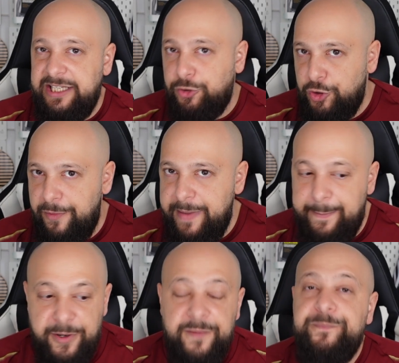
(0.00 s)
Do you
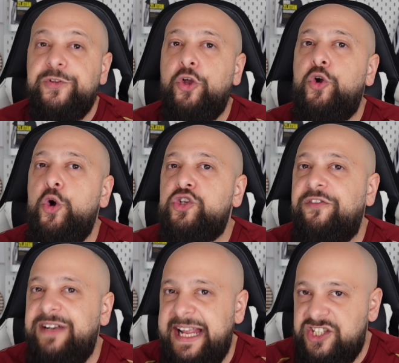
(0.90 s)
remember? The coach
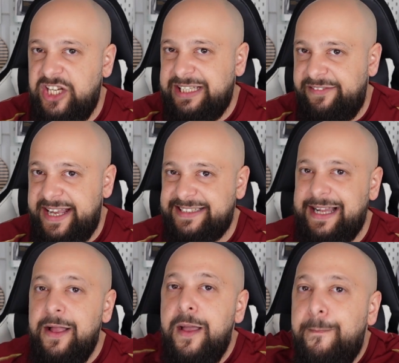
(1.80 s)
of Lecce,
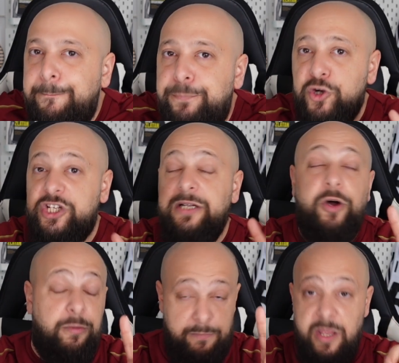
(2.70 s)
D'Aversa,
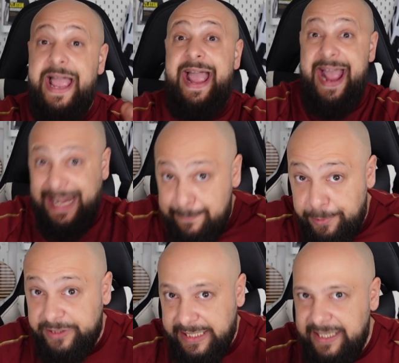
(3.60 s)

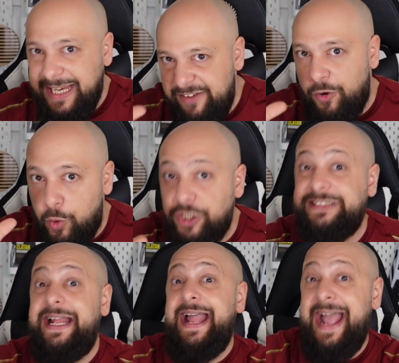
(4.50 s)
headbutting, even worse,
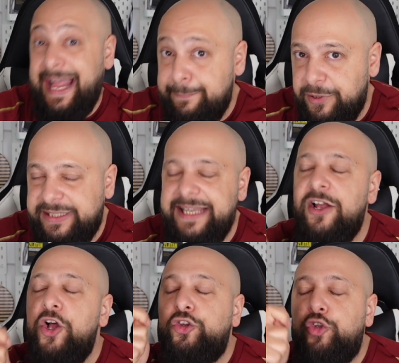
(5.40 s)
headbutting
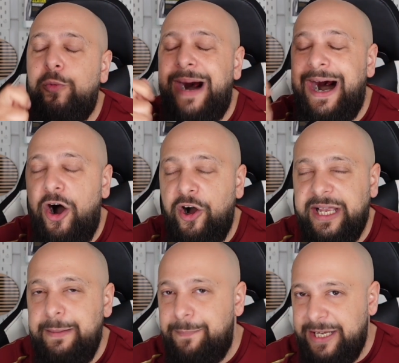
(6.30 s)
Thomas
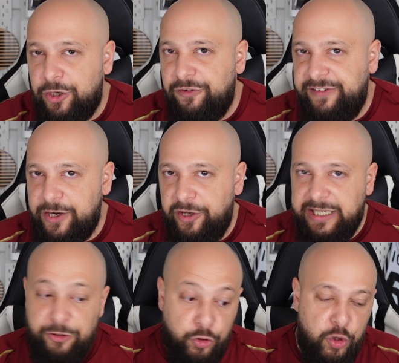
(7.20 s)
Henry, player of
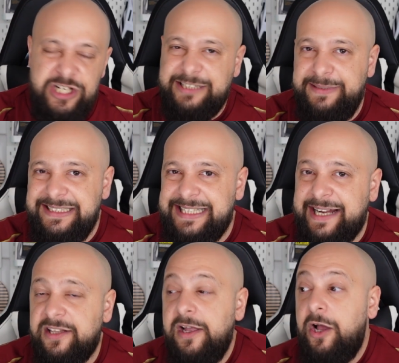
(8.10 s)
Verona. The coach has been
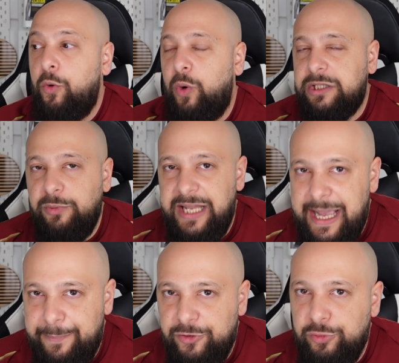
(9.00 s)
sacked. What will
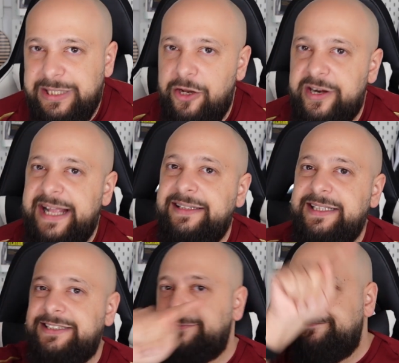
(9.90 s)
happen to De Laurentiis?